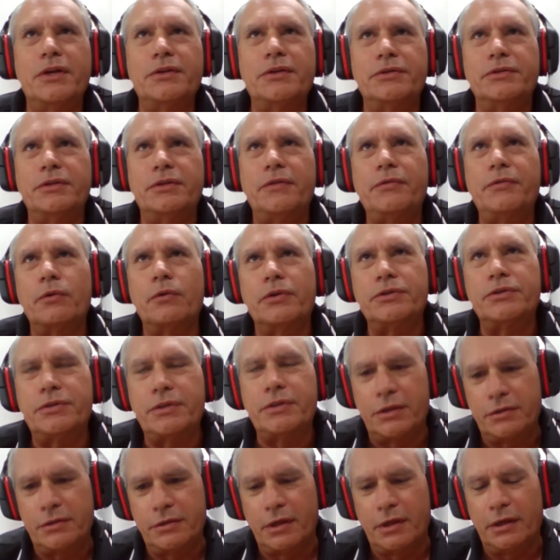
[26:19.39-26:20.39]
If you're a
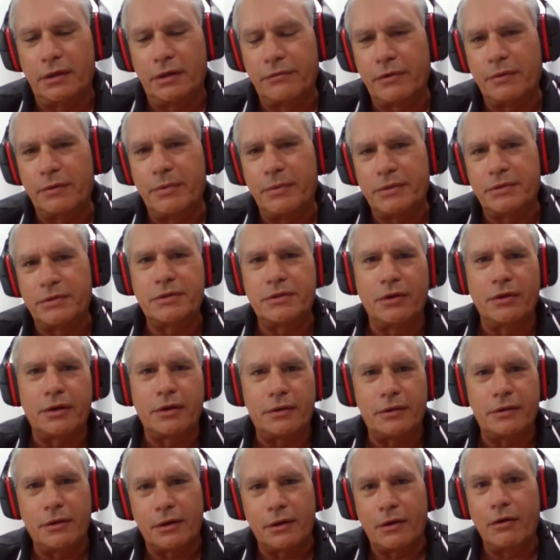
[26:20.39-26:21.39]
delivery business like
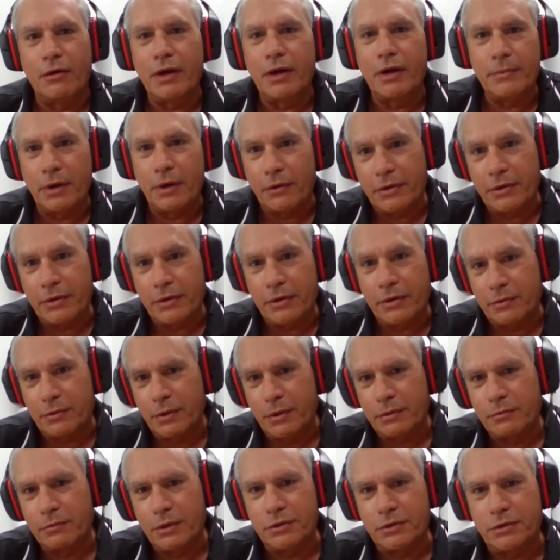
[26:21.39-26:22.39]
I am, and I think
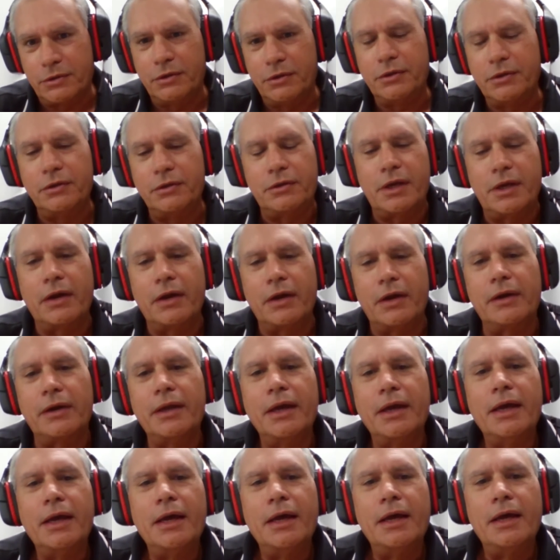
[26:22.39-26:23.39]
what you do,
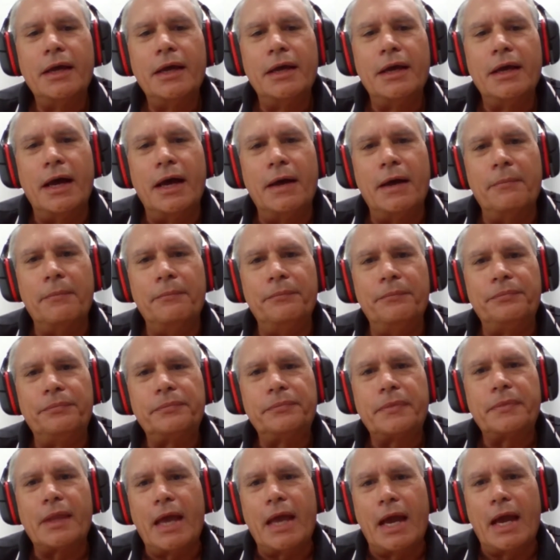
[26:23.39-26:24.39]
Kerrie,
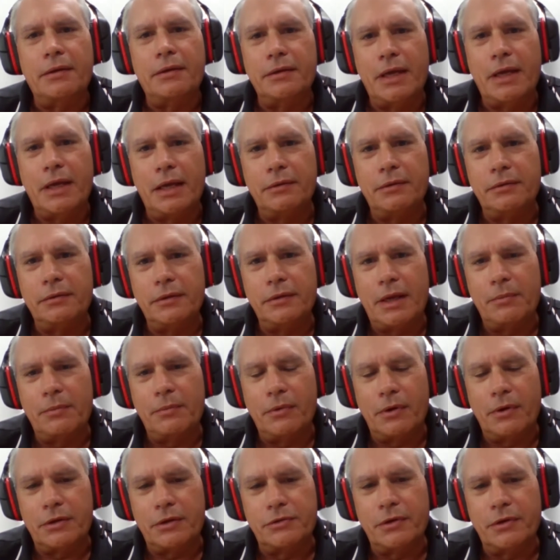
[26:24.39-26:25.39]
and
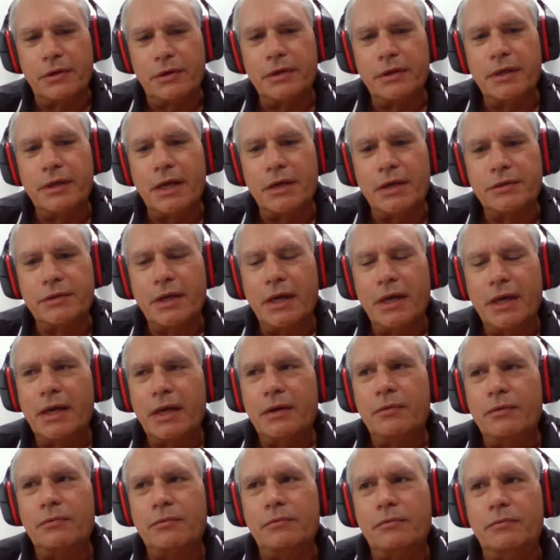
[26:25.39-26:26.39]
what Katrina does,
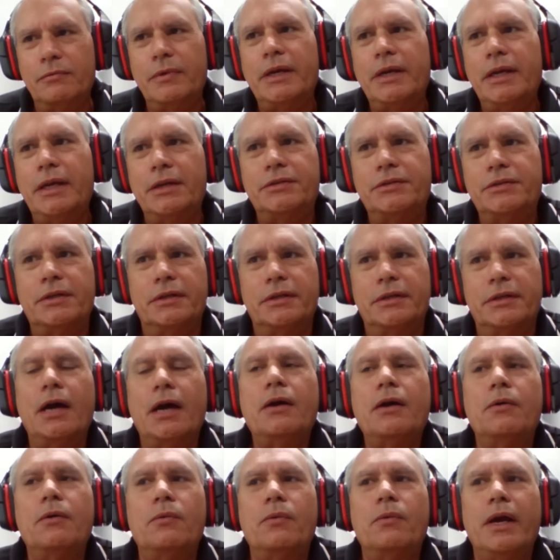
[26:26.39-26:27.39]
we need to
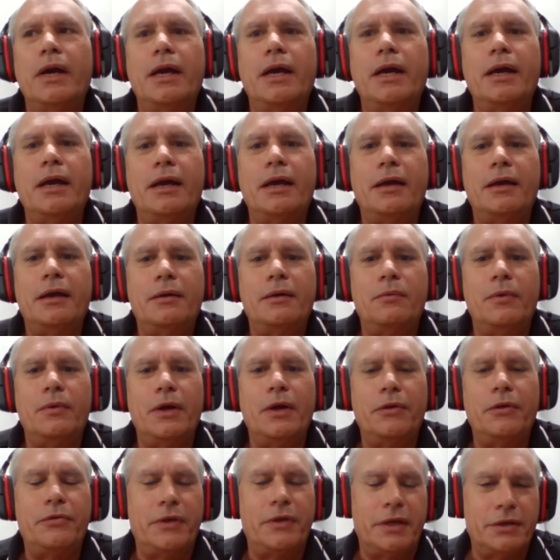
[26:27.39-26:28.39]
know
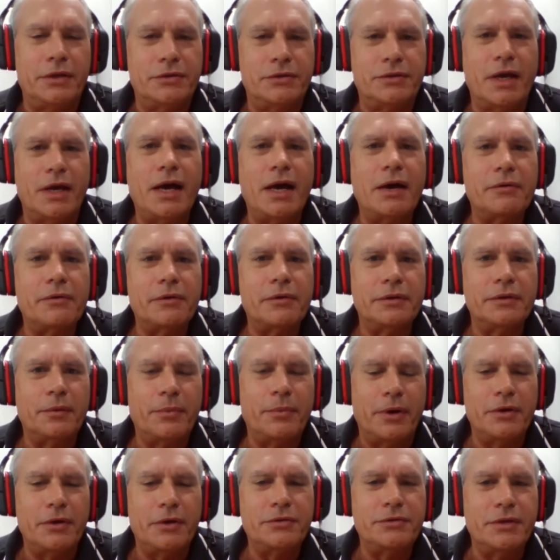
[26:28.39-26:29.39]
where things are in the
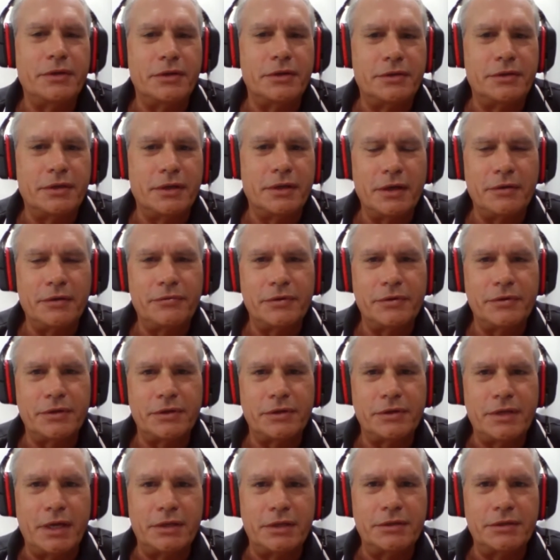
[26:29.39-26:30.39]
process. If there's
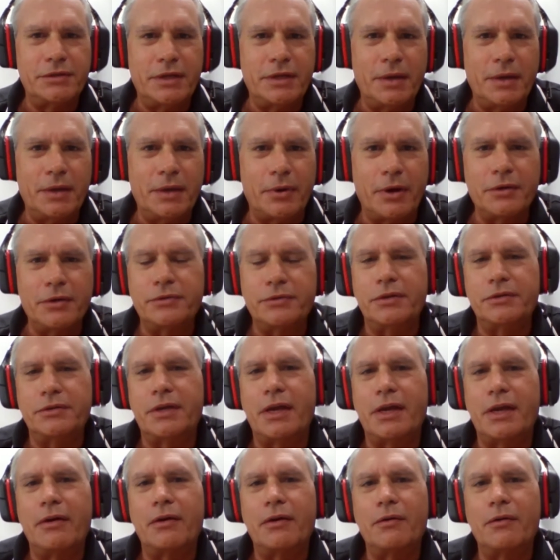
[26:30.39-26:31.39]
a 10-step process
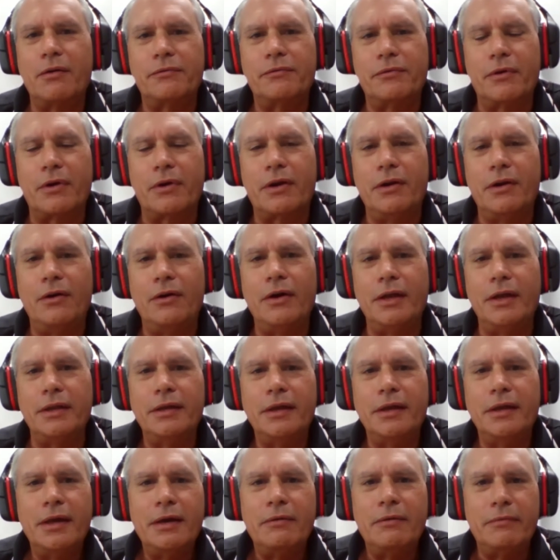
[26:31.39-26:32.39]
going on for a client,
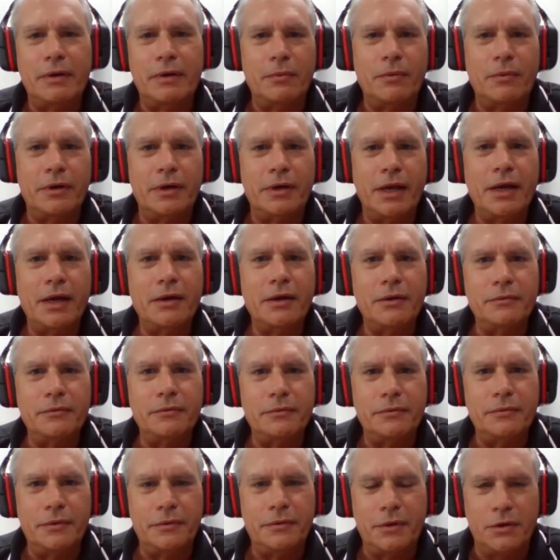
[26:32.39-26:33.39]
we want to know
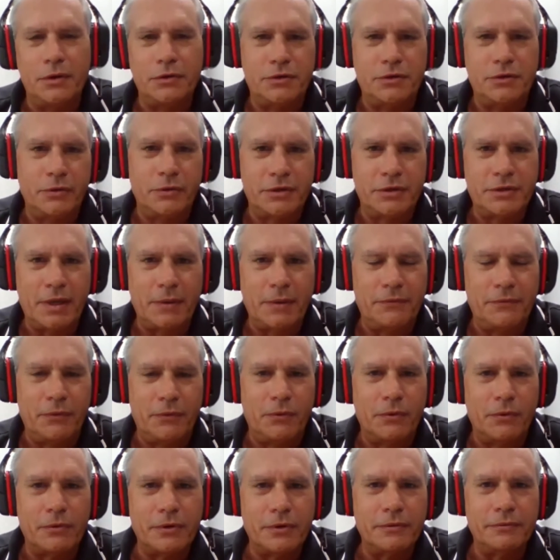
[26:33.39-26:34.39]
who's doing step
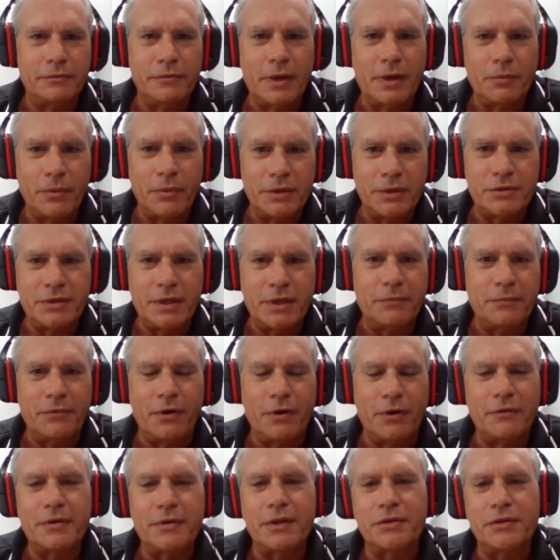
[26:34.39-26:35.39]
4 and when step
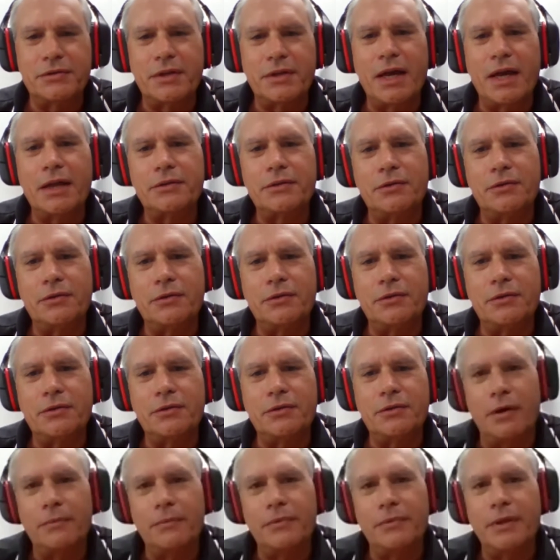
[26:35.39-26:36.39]
5 going to start
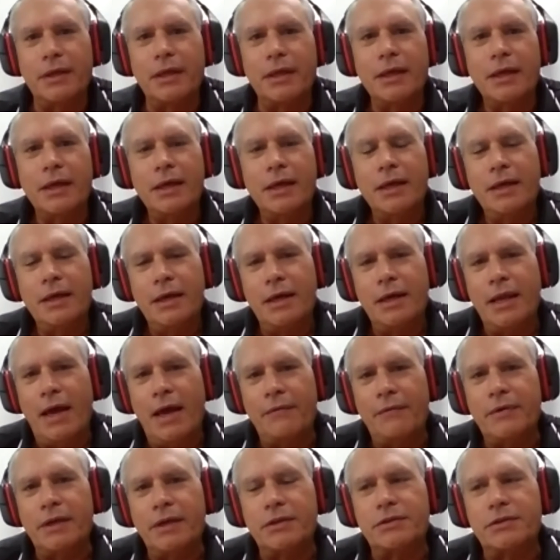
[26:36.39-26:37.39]
type thing. And
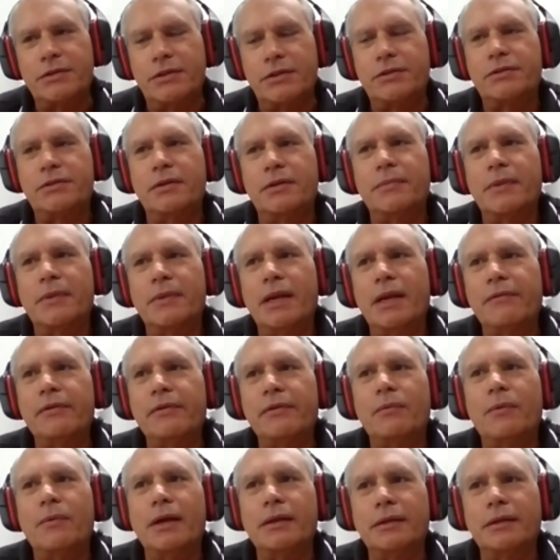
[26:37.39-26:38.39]
having a system that
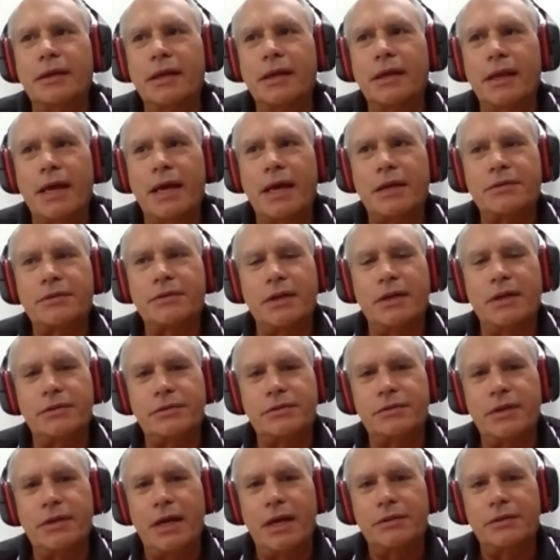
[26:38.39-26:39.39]
everyone can
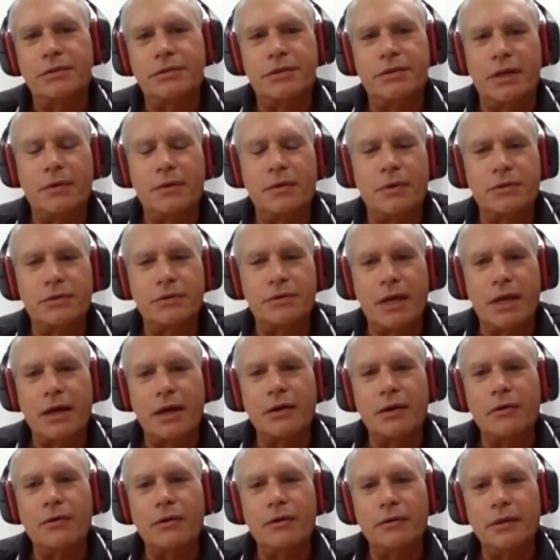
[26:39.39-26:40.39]
access and see what's
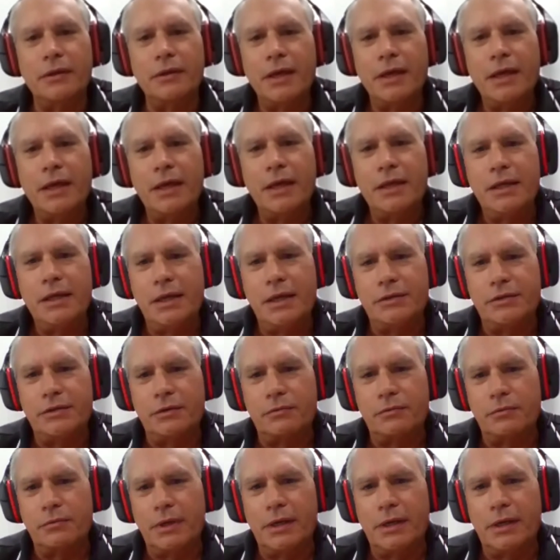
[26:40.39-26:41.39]
going on is a
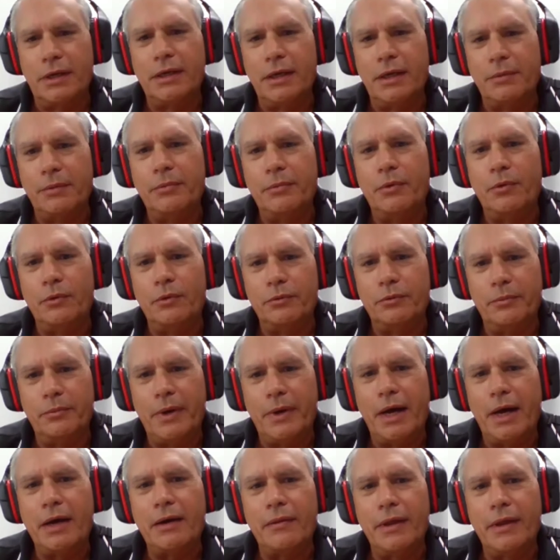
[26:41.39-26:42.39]
really important
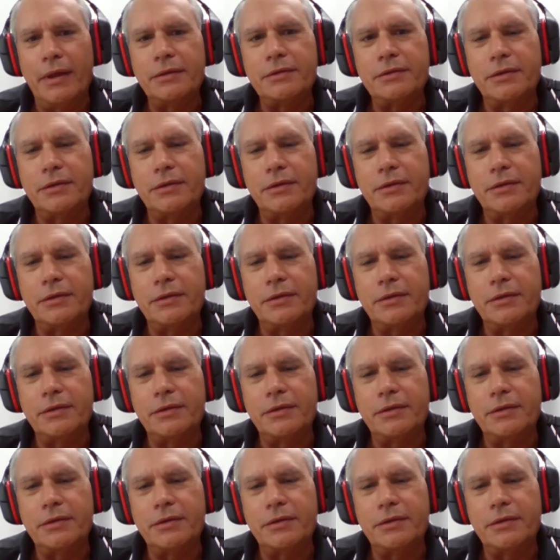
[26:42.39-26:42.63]
part of that.